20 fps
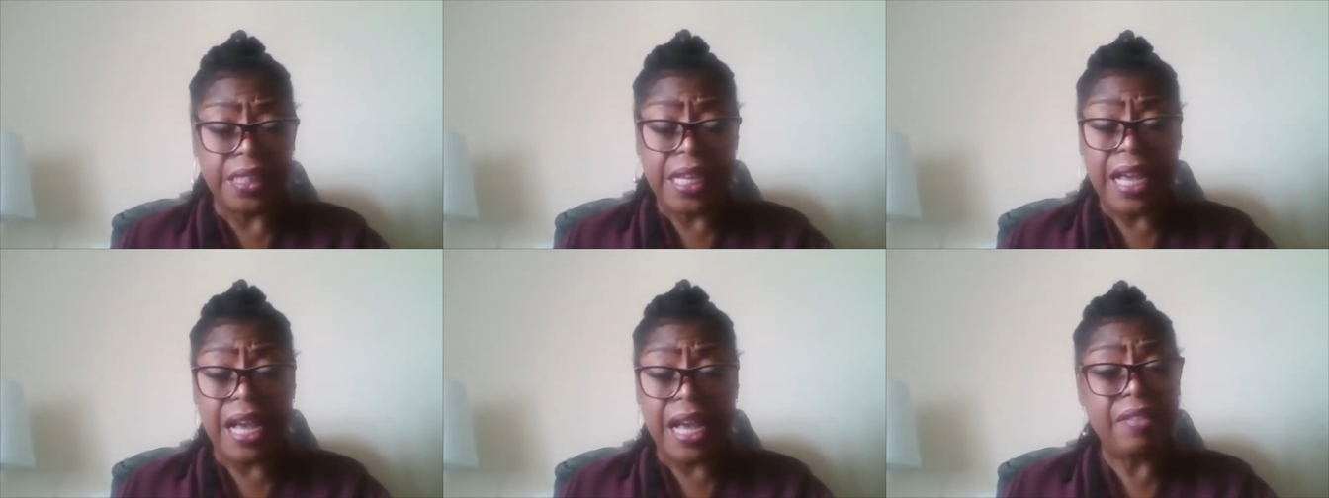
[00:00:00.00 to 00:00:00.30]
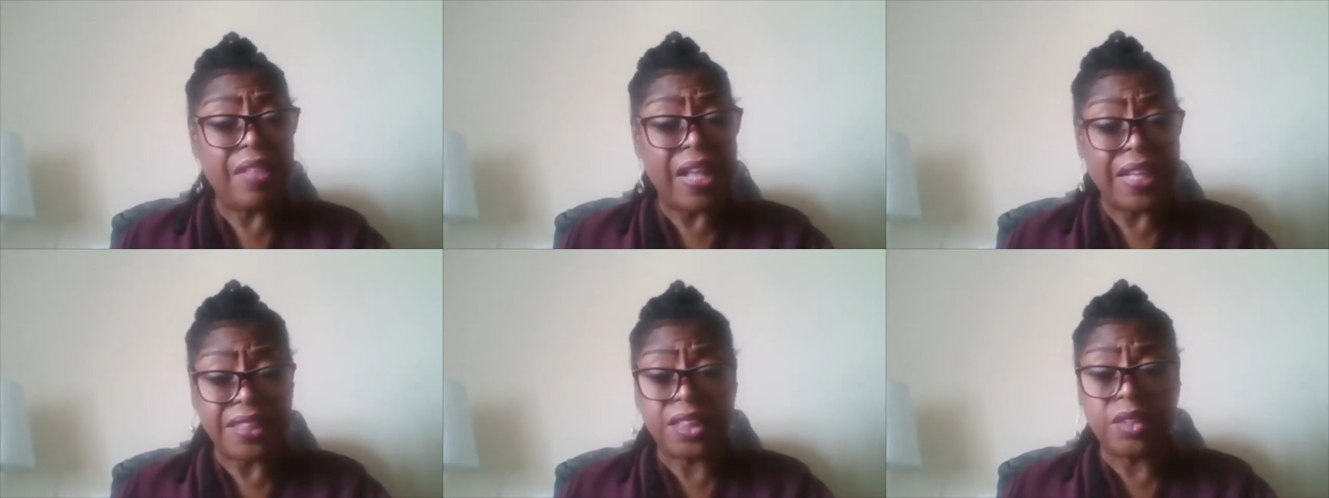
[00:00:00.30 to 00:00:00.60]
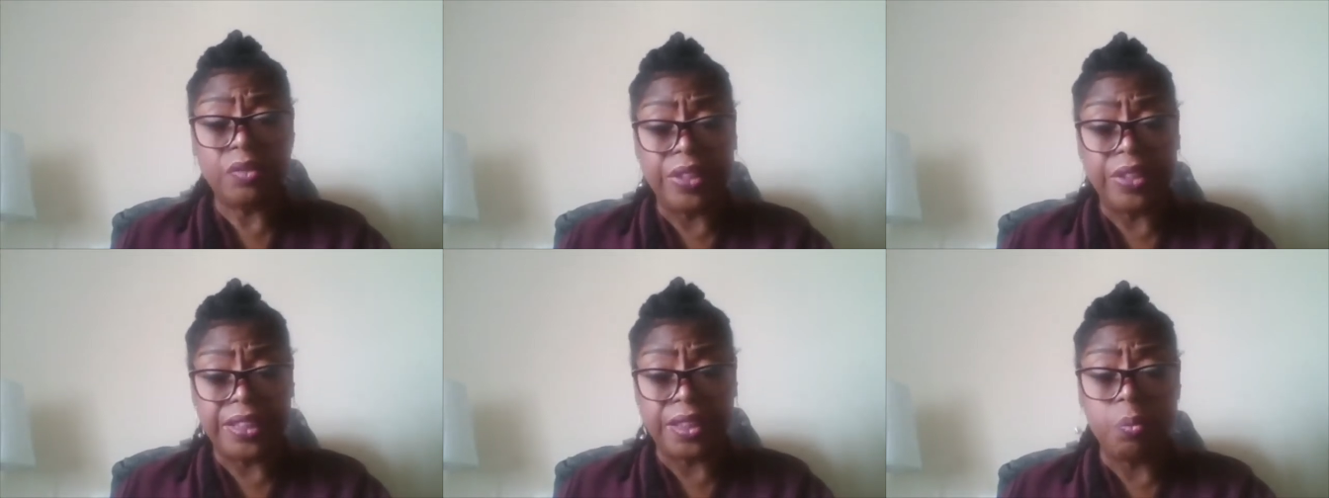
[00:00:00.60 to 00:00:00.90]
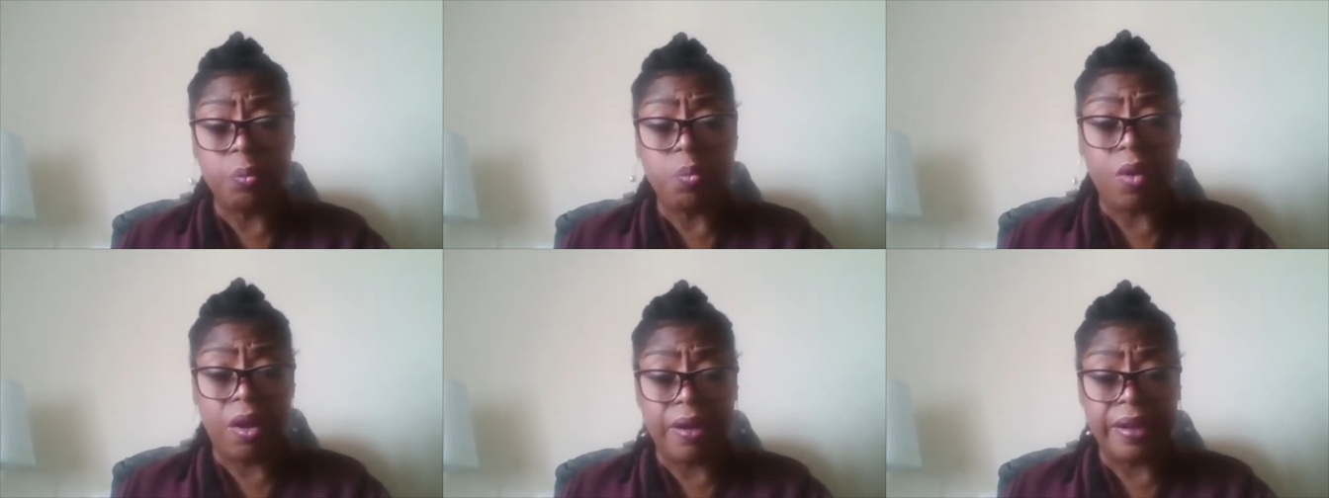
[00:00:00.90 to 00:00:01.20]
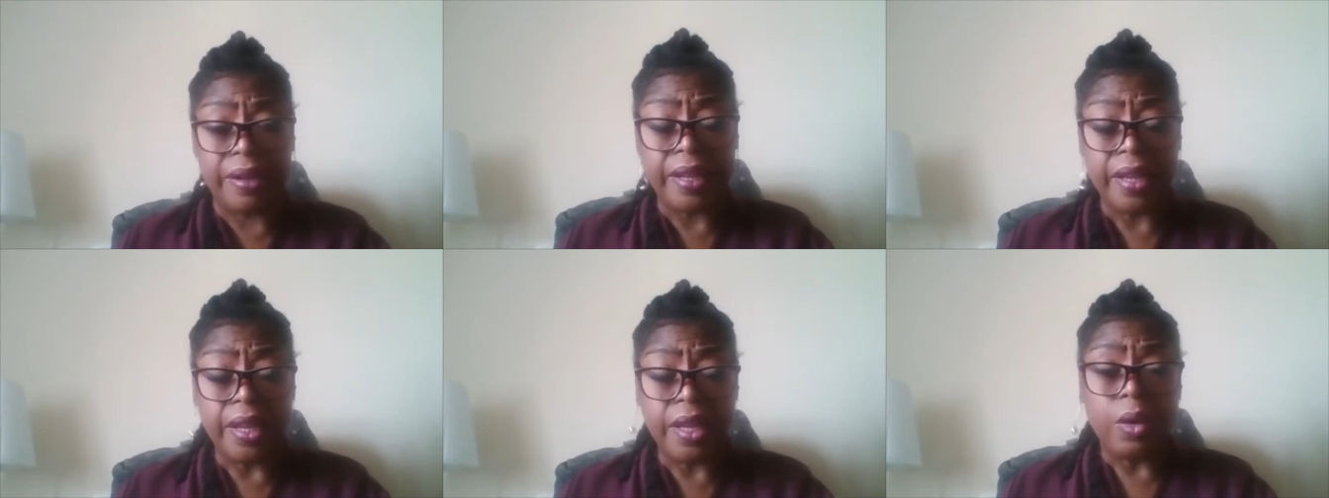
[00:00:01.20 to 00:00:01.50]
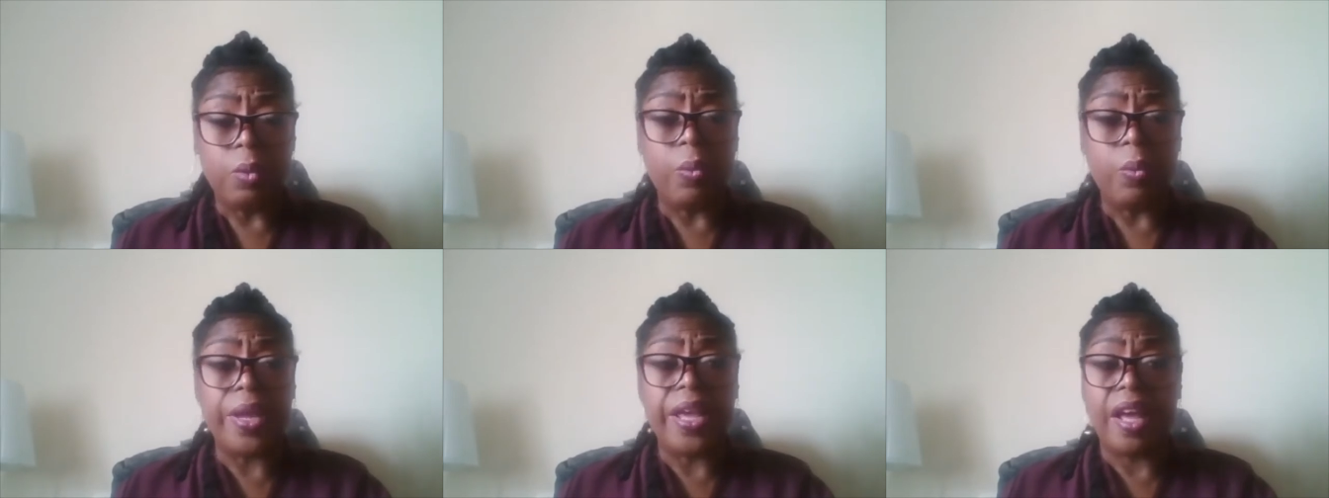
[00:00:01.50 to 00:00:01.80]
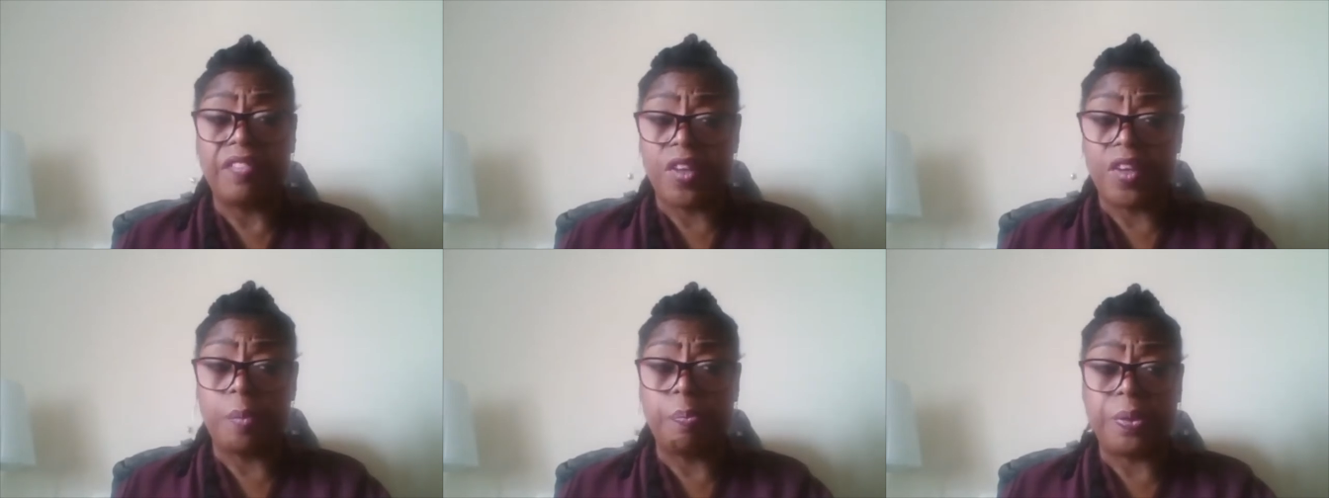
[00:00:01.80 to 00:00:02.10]
And that's the reason why we have
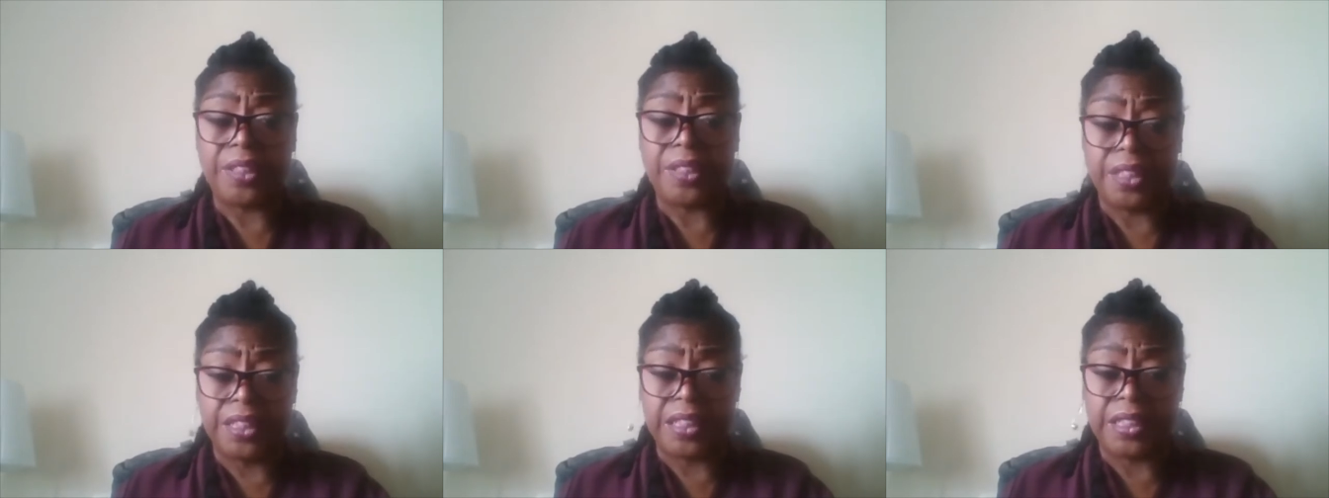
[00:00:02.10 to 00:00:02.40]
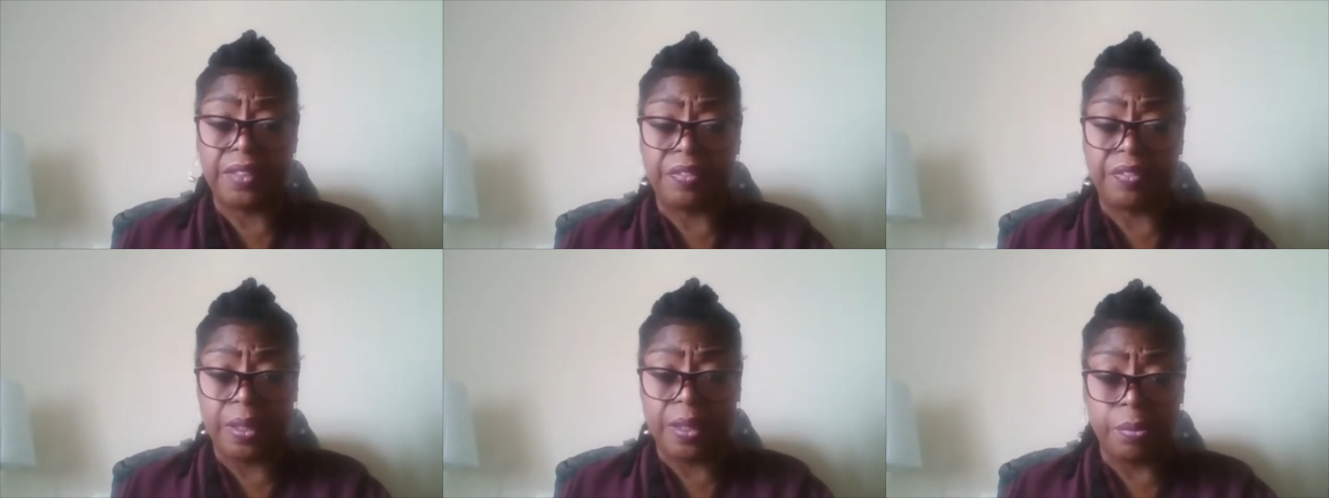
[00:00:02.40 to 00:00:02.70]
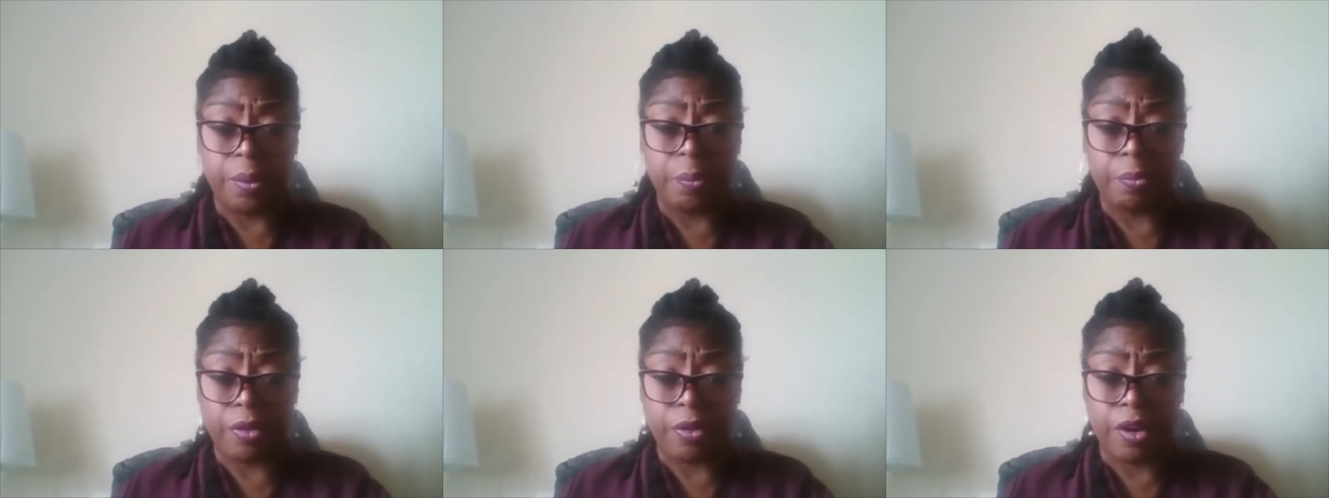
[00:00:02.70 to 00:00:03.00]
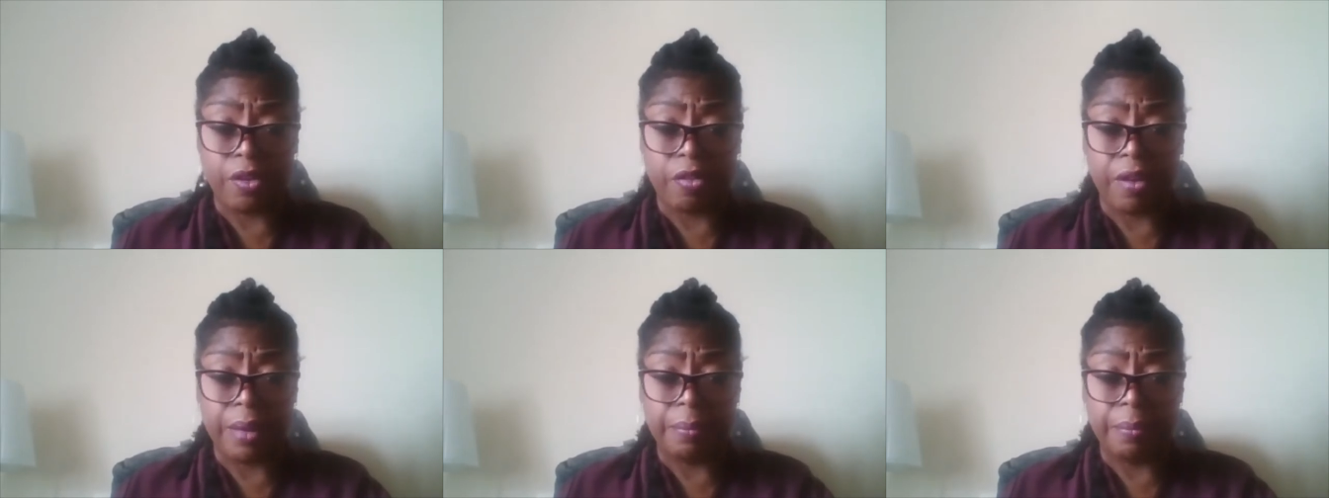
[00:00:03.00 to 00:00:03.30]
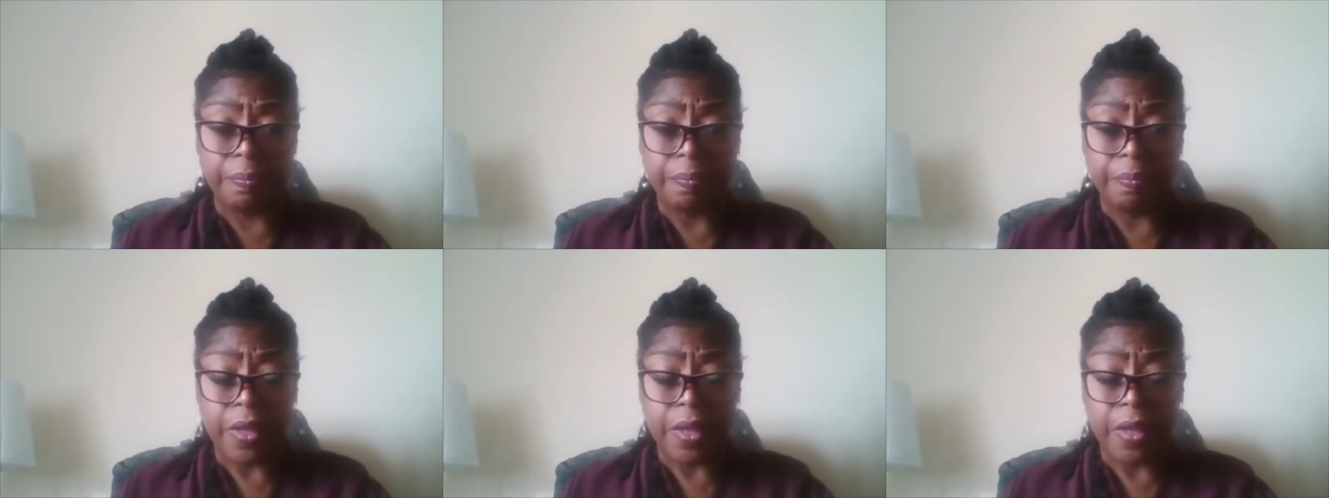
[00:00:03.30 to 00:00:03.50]
our business development program.